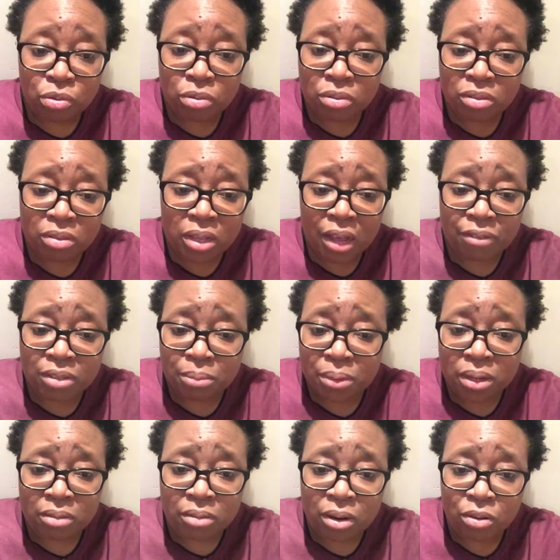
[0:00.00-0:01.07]
or doesn't have to
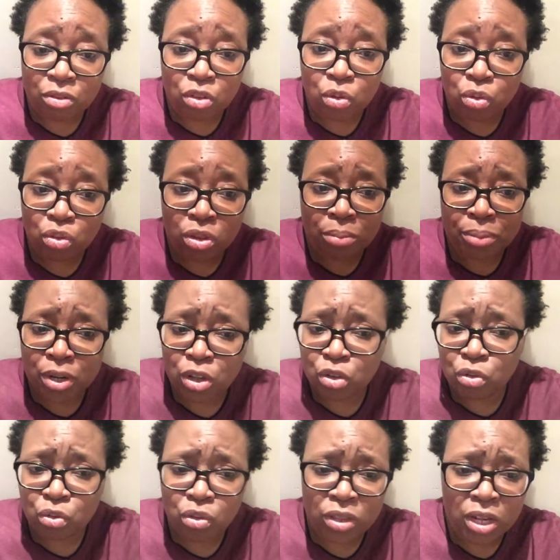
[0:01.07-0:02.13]
be around you, or somebody
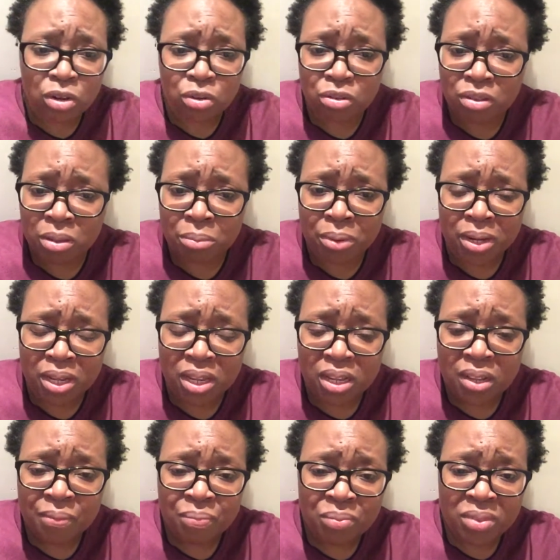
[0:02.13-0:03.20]
you know that knows somebody,
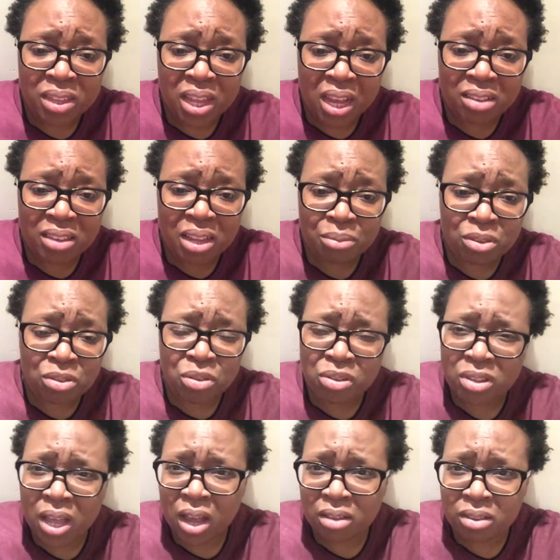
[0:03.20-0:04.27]
at times it's good
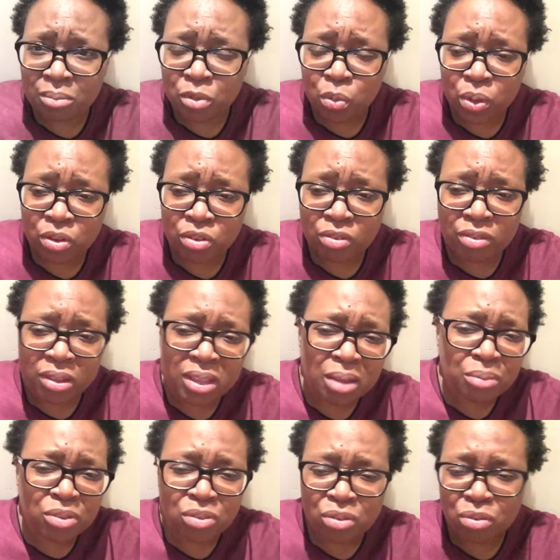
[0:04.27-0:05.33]
to ask them questions. At
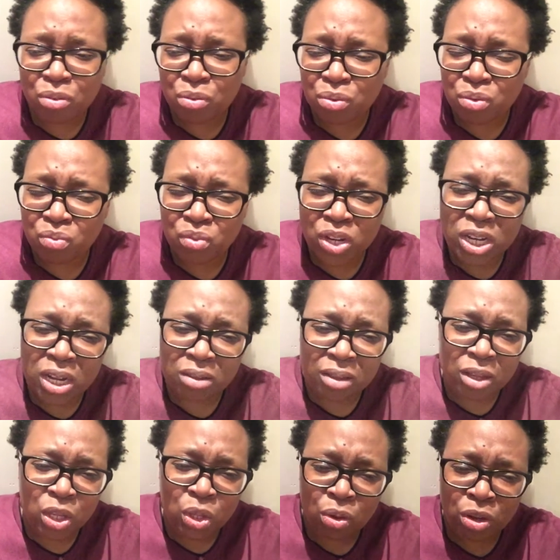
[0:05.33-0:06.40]
times it's good to reach out
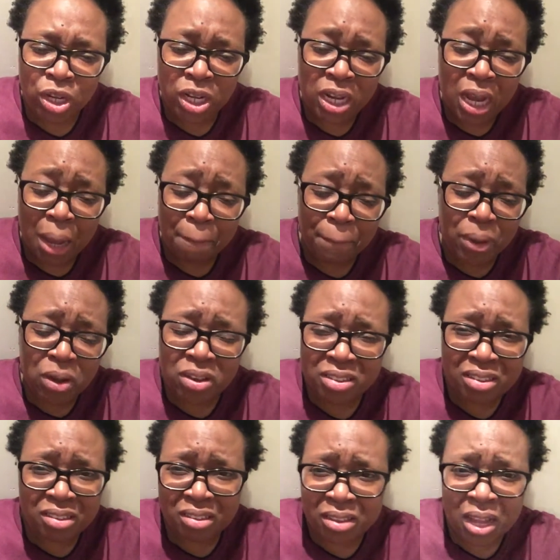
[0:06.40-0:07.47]
and touch,
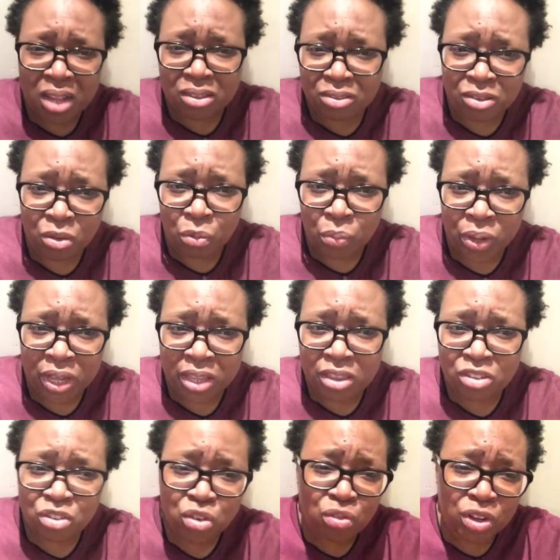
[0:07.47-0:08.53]
because it starts somewhere.
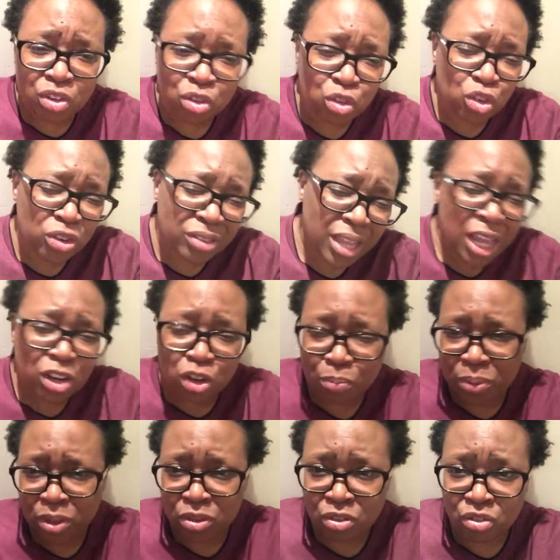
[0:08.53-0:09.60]
These children don't just end
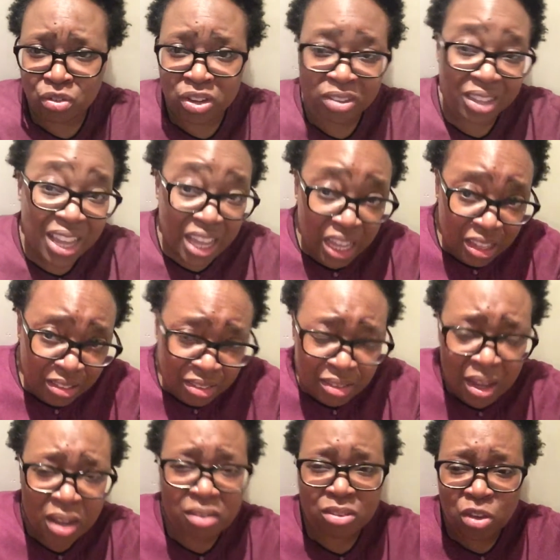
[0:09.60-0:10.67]
up in the streets. It
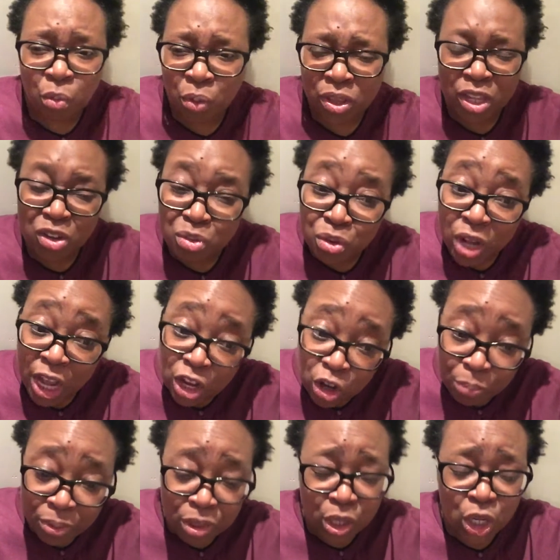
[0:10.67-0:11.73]
starts somewhere. They don't end
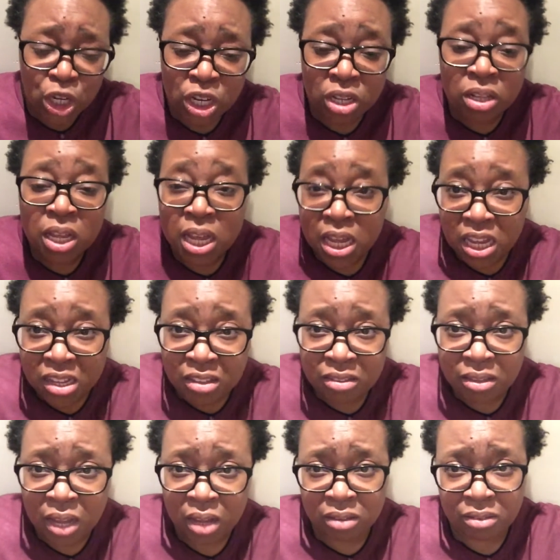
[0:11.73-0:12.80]
up in jail. It
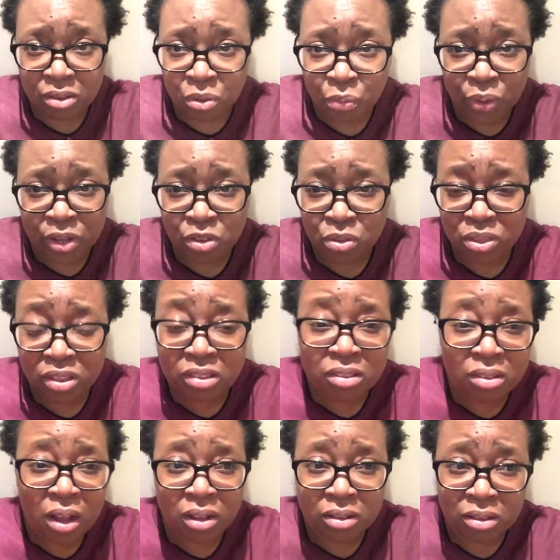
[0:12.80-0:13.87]
starts somewhere. So they
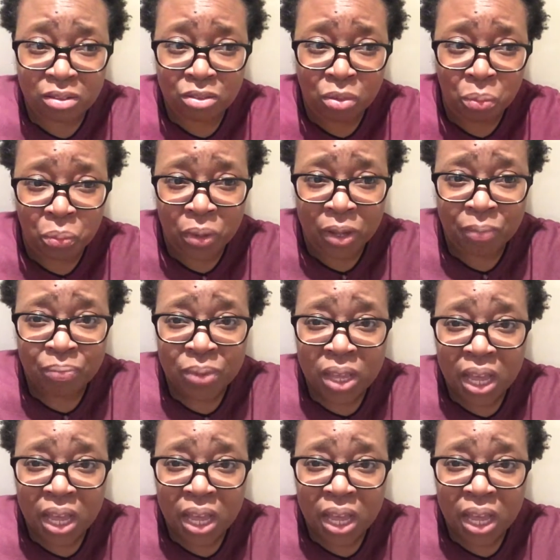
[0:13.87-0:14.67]
started somewhere.